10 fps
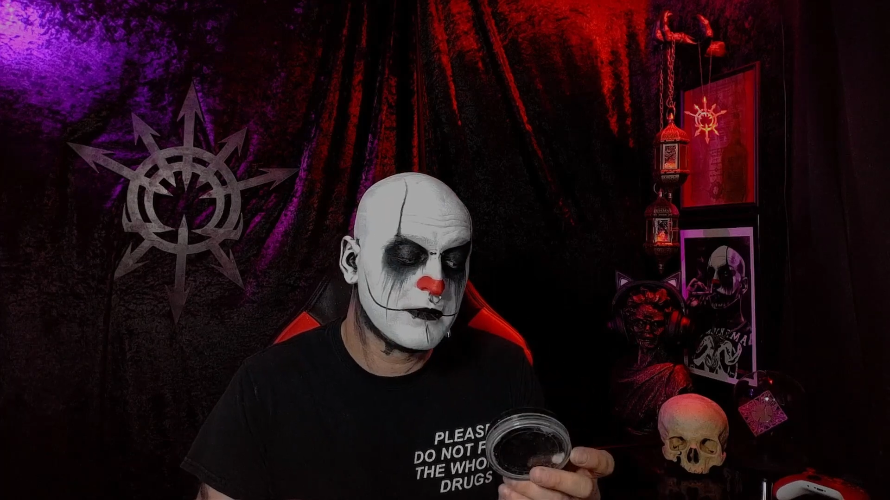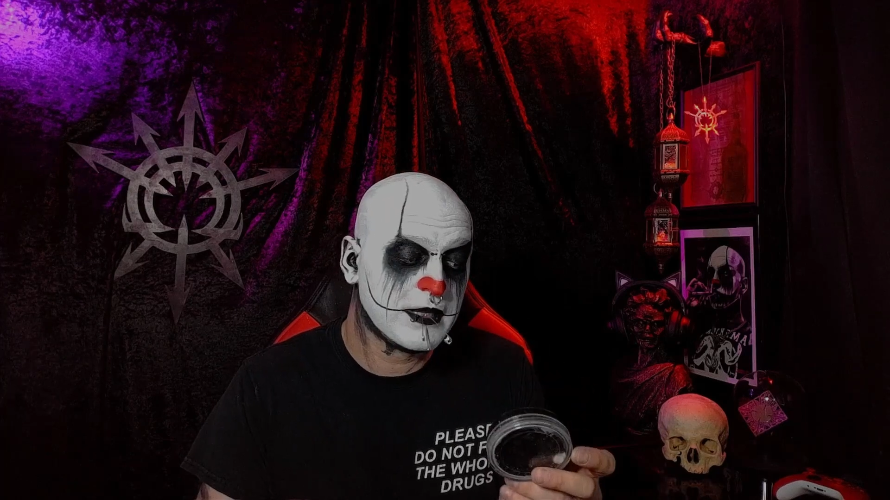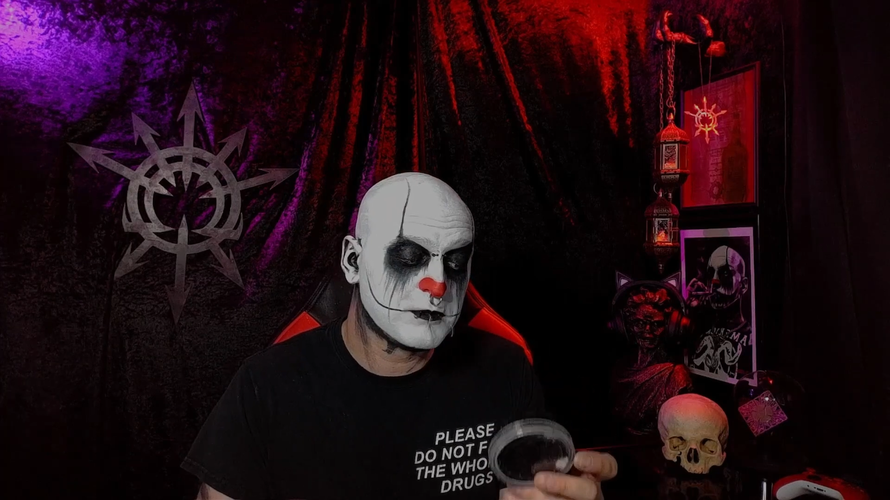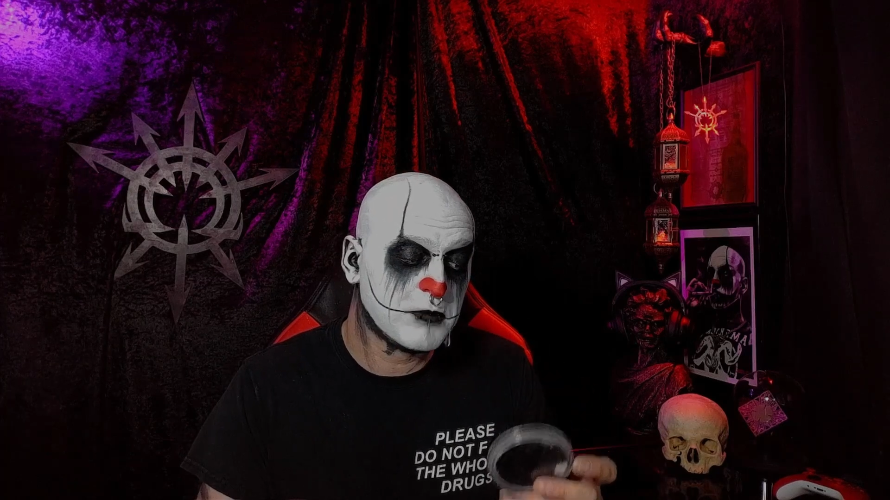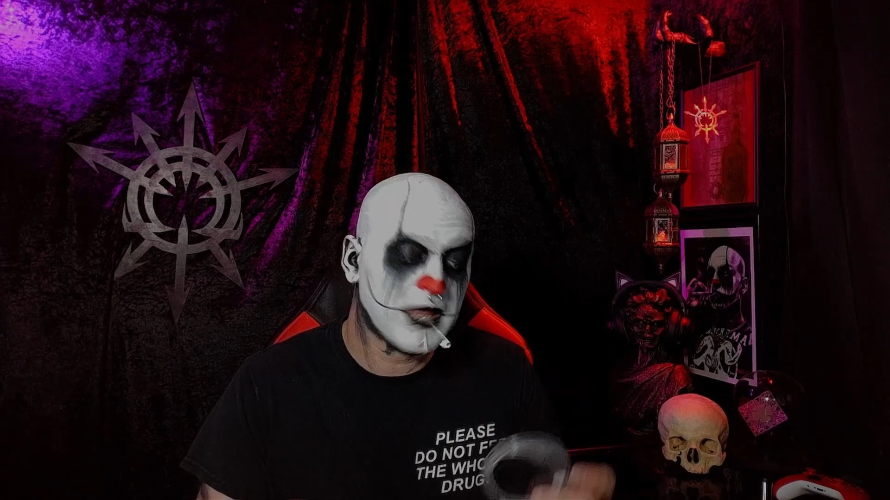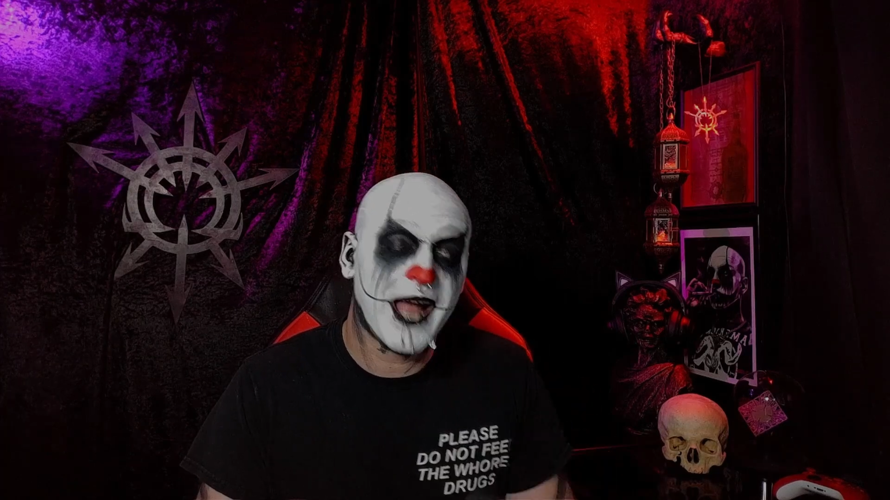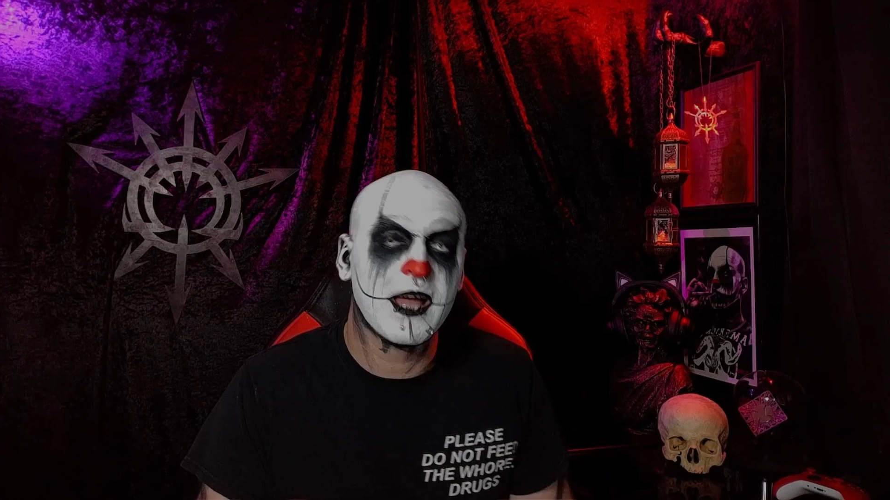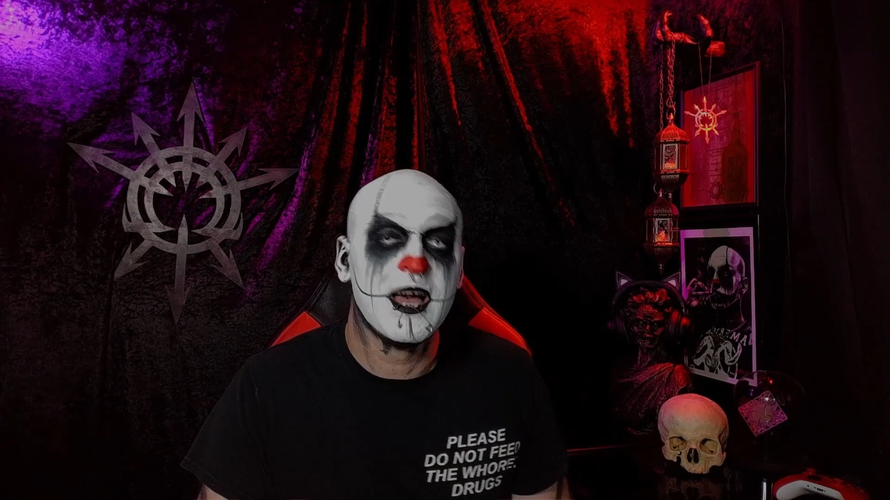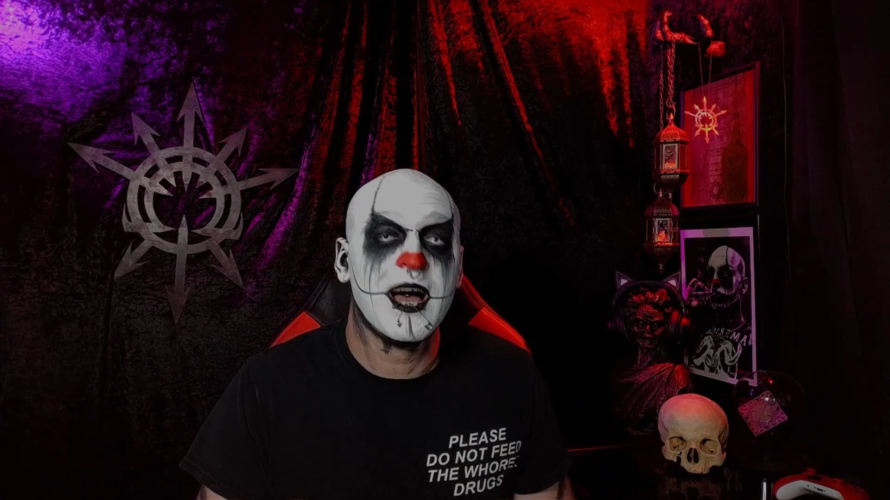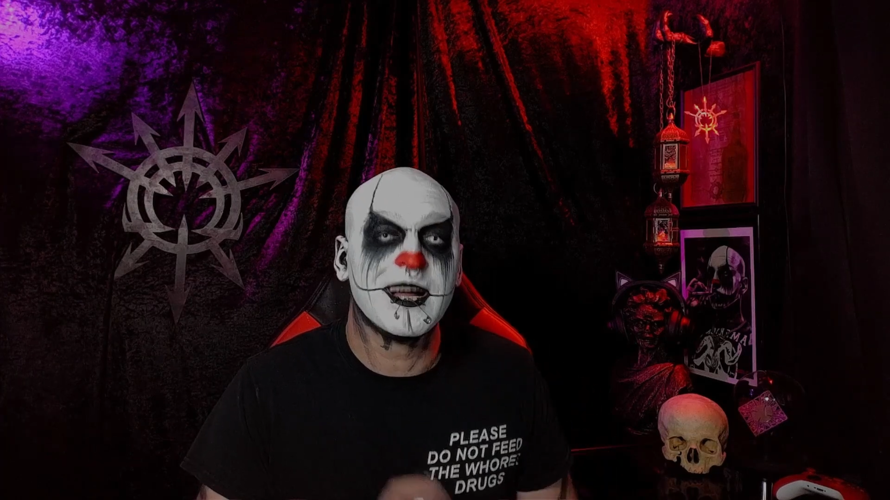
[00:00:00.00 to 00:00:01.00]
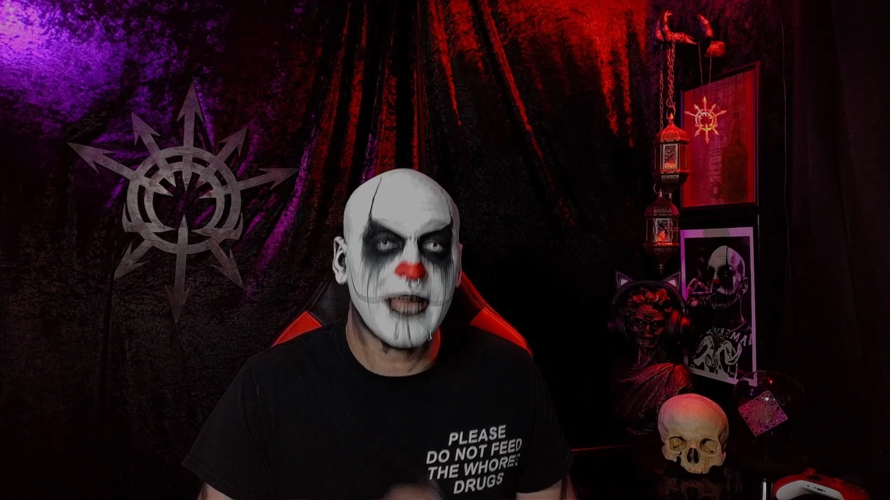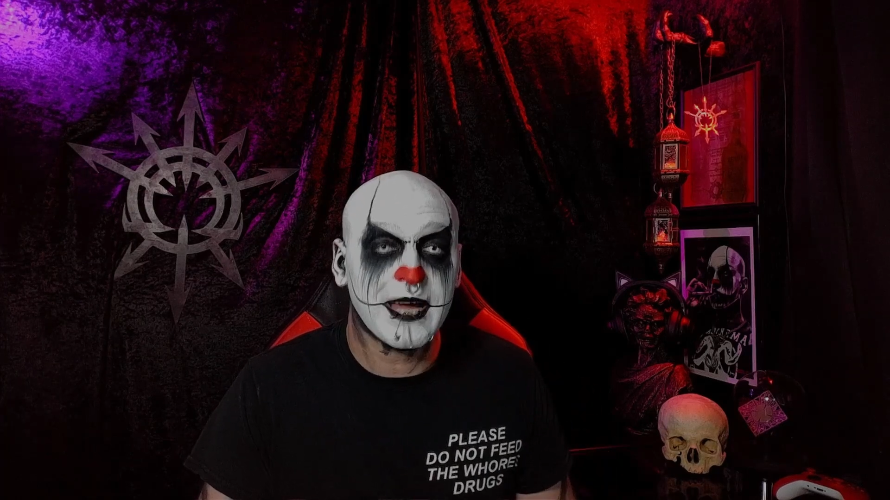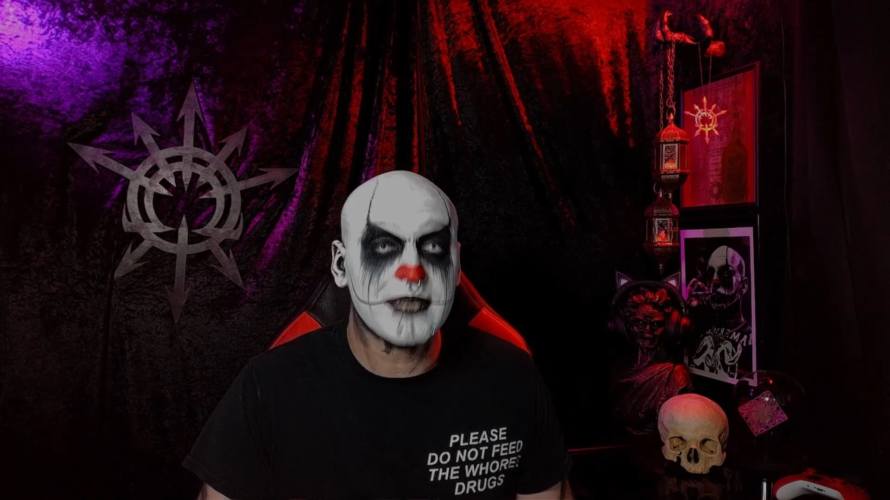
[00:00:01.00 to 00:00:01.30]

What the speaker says: That's black. Again,